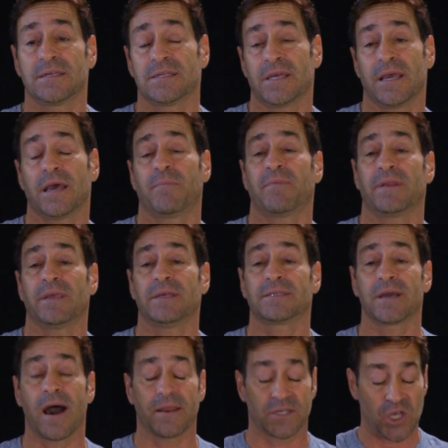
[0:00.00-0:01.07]
his hip, and he's
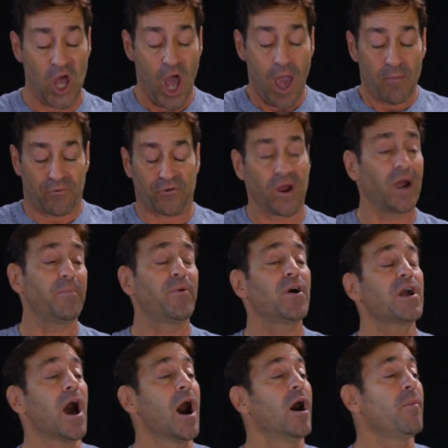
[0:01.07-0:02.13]
got his prayer
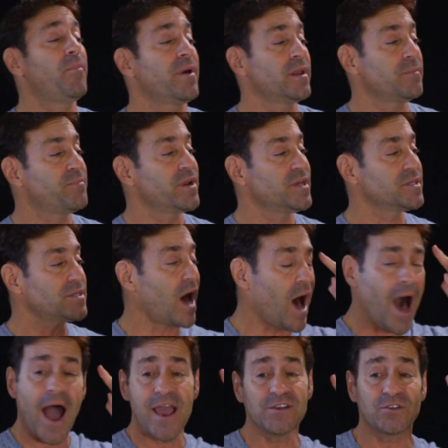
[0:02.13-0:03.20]
book open, but his
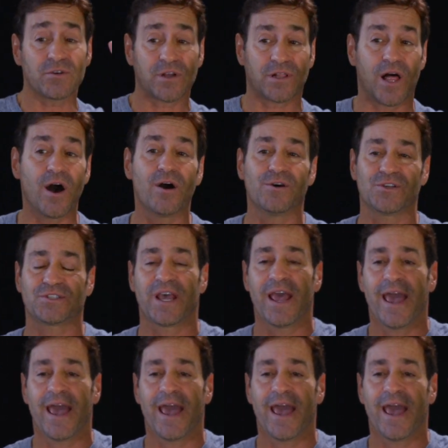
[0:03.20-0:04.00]
eyes are closed,